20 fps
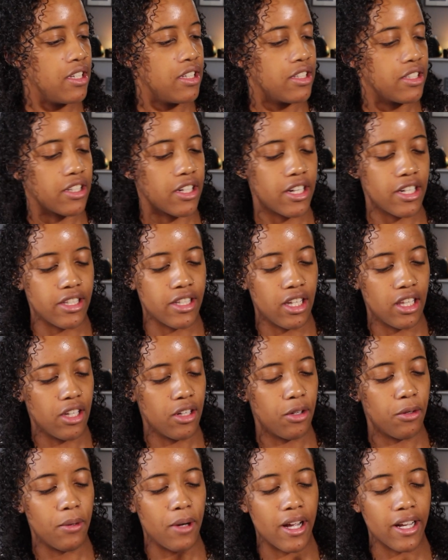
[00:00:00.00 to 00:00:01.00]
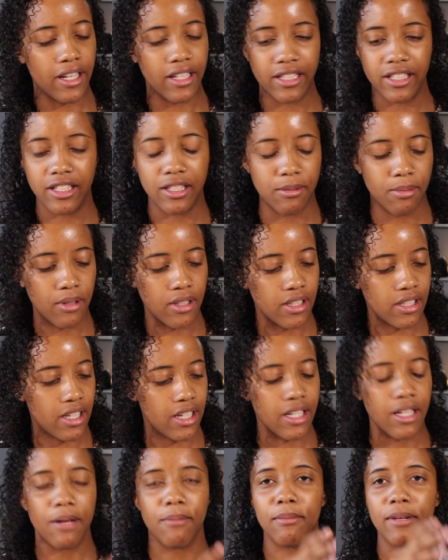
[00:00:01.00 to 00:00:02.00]
Sorry, it's a little wet because it's been
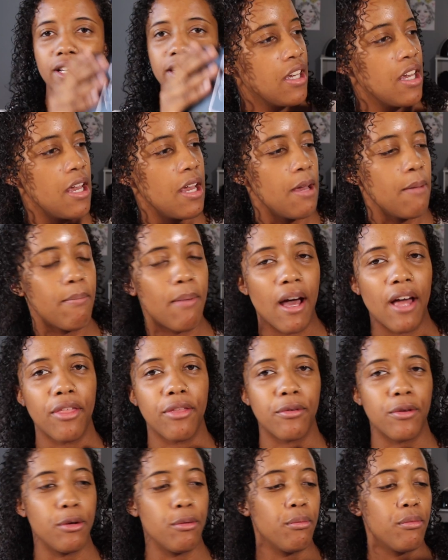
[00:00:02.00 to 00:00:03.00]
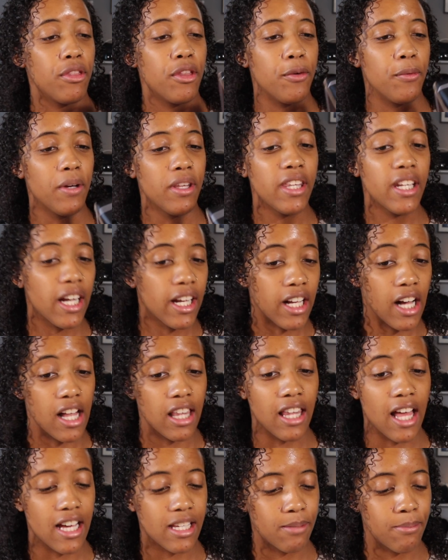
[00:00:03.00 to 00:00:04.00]
sitting in my bathroom. The one that I got
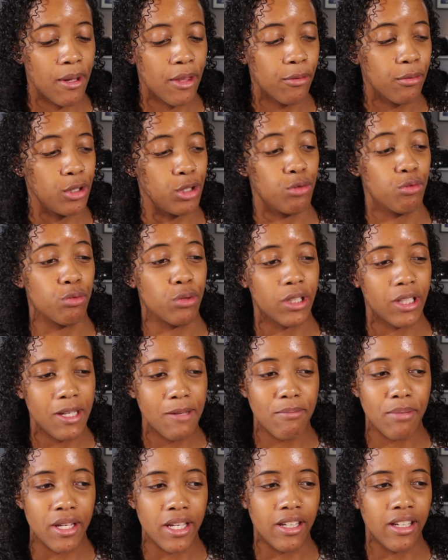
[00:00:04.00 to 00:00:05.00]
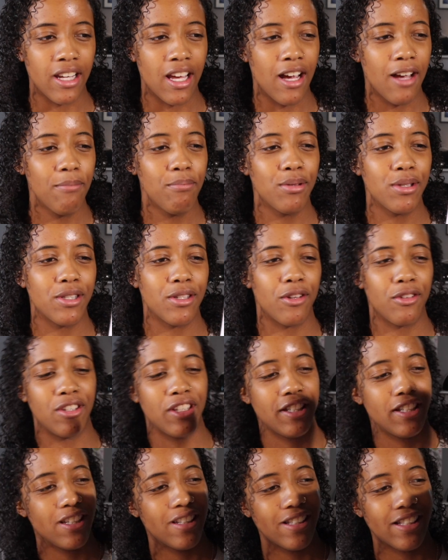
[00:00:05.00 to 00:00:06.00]
last month was really beaten up, so
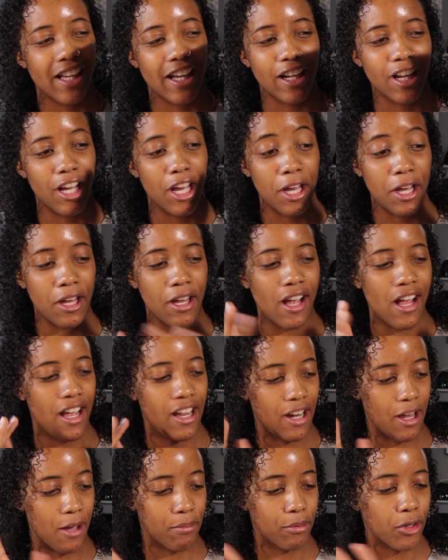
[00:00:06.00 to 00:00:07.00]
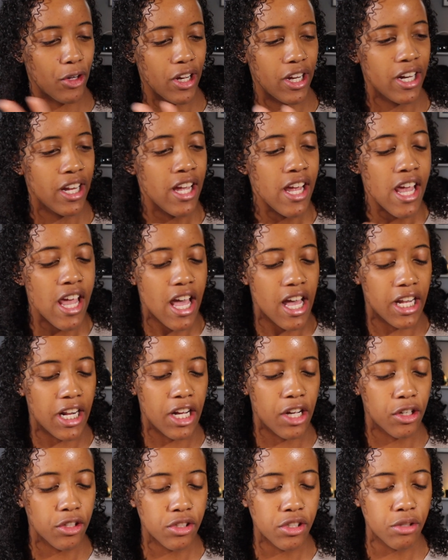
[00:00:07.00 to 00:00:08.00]
this is like an upgrade. And
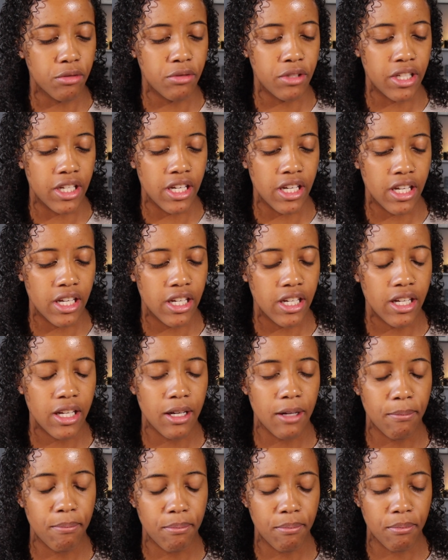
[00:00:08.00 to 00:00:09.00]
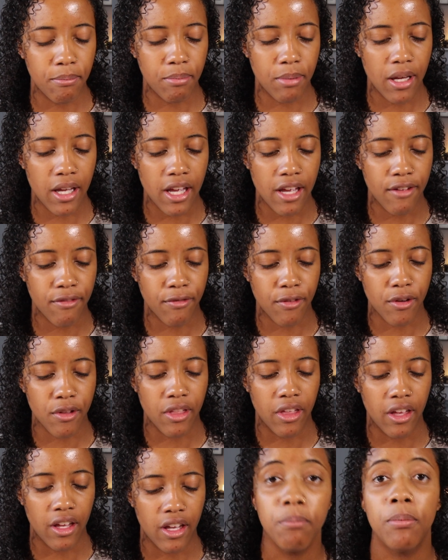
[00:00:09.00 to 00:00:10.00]
I also did pay for
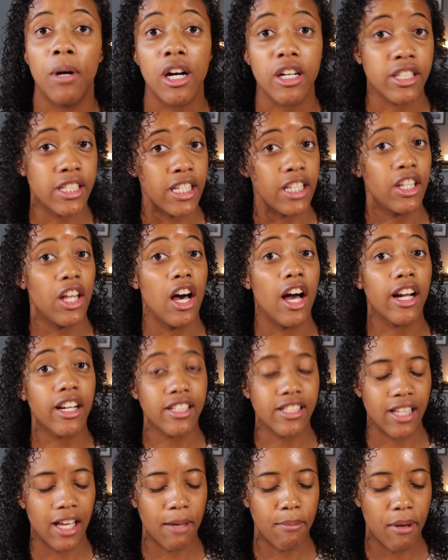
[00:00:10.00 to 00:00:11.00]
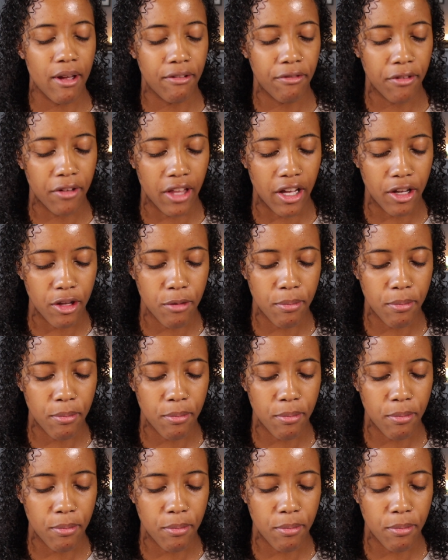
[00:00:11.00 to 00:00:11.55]
the Boxy Lux. I paid for that.